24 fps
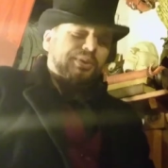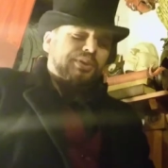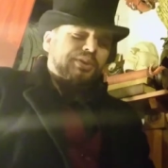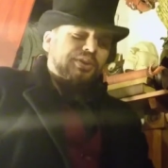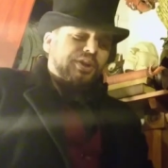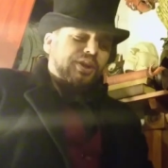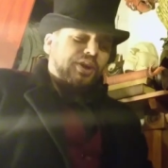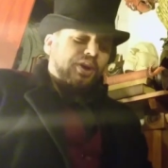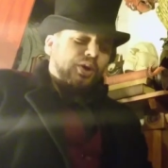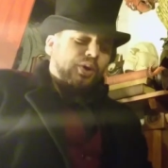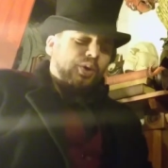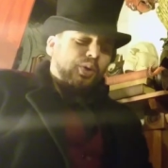but
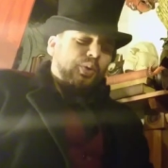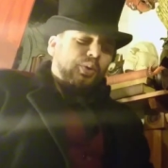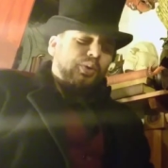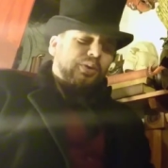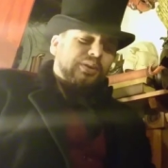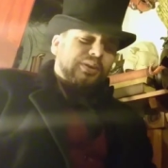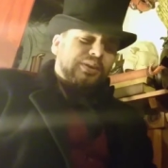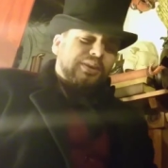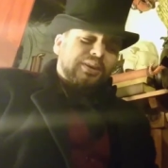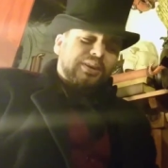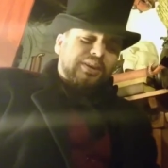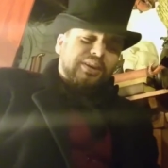no.
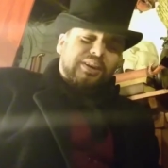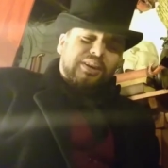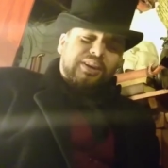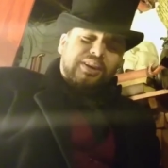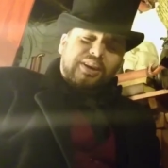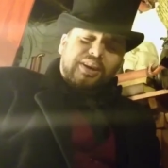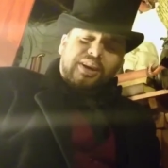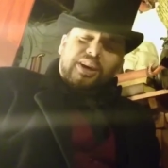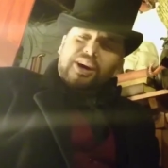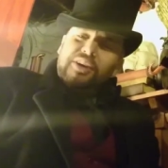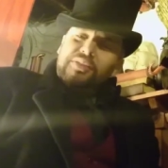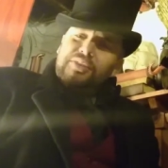
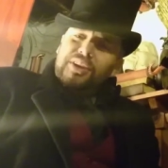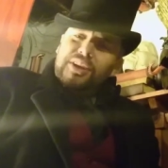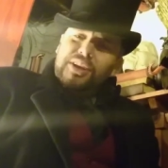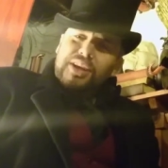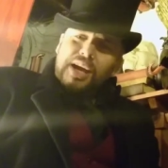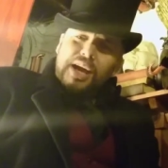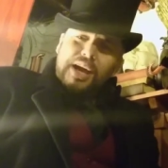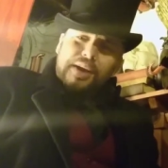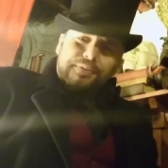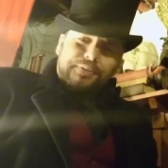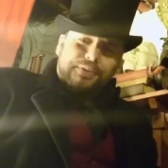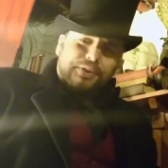I'm going to
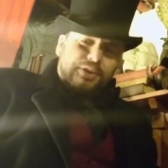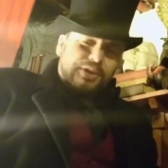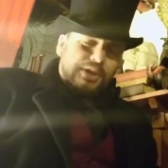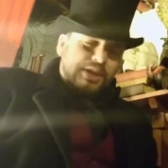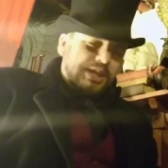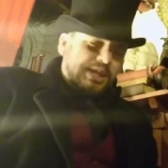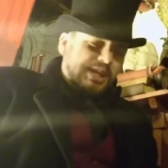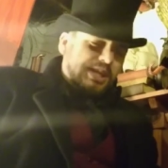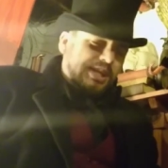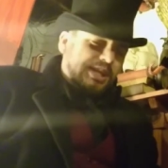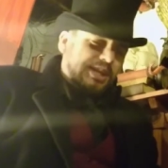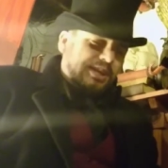have
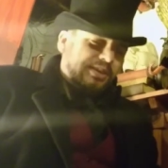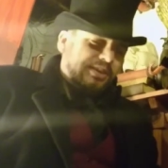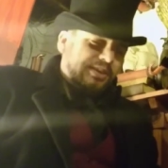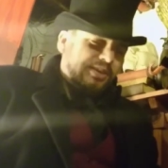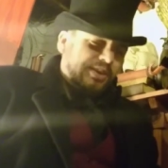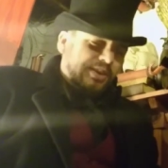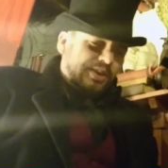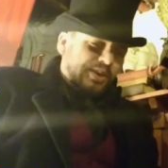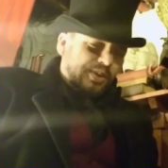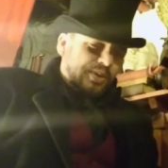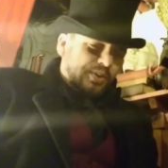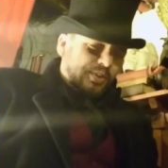tea
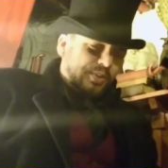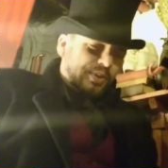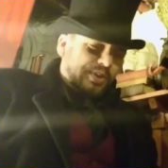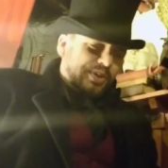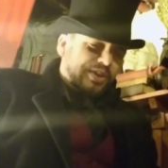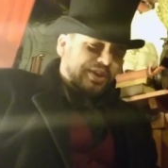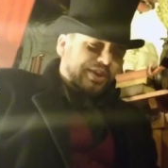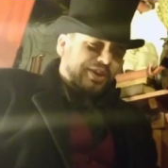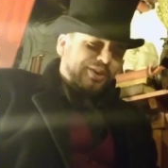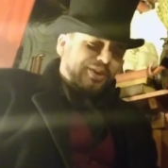with the